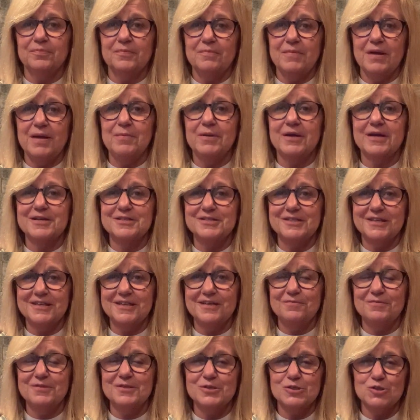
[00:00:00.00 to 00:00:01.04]
maybe I should
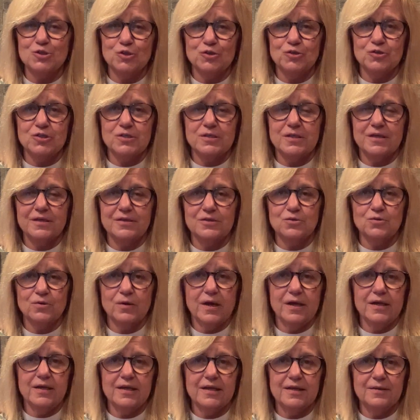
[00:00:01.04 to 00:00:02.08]
give this church thing a
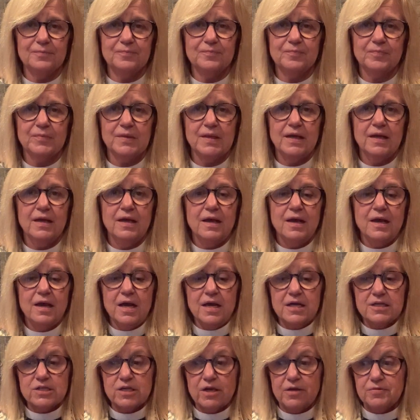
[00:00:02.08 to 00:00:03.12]
try again.
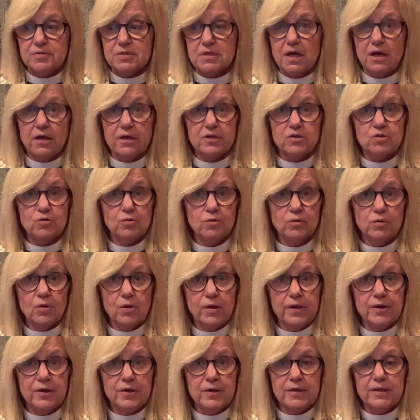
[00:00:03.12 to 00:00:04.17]
So I was talking to a
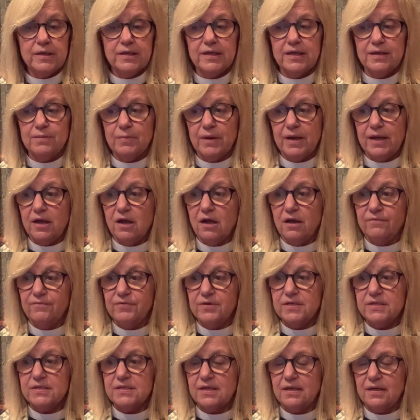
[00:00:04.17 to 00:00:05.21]
lawyer in my
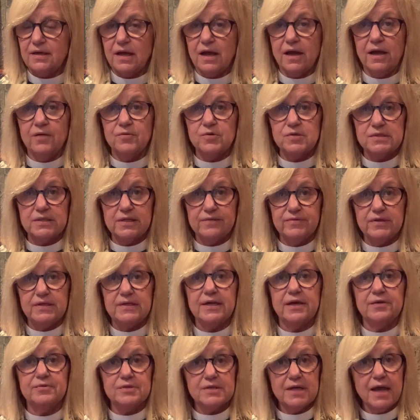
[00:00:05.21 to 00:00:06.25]
office, and I was living
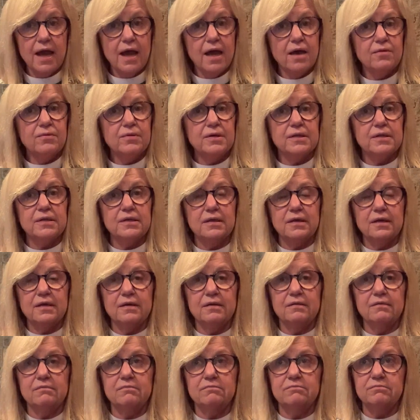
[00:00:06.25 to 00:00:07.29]
downtown, and
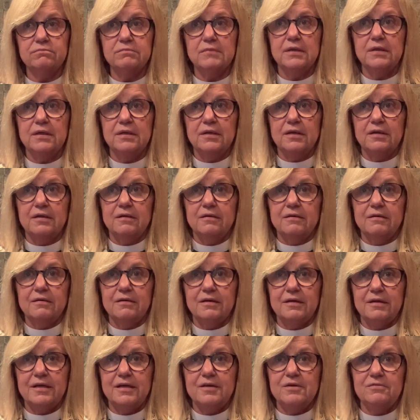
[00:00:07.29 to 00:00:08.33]

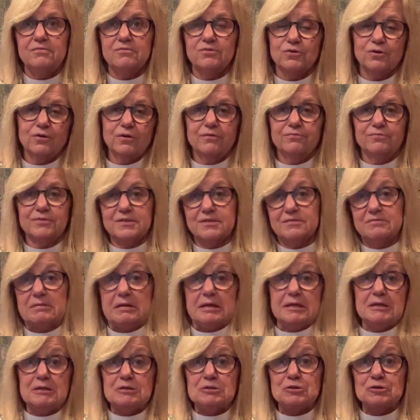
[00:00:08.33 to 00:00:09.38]
he sort of was
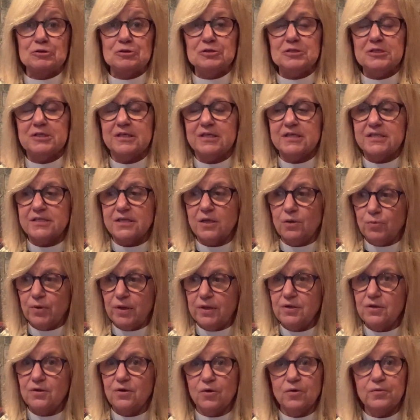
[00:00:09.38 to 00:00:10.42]
into church, and he said, well,
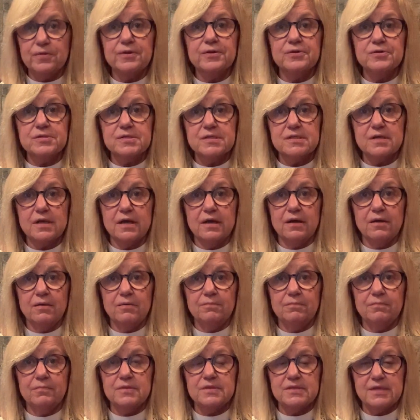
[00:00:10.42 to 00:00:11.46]
there's
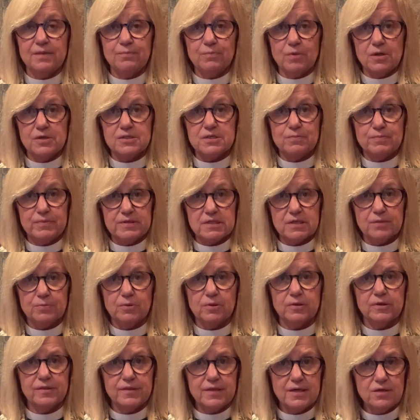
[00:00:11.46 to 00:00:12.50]
St. Paul's Episcopal
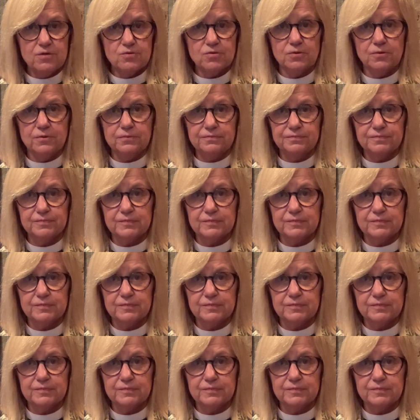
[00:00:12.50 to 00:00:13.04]
Cathedral,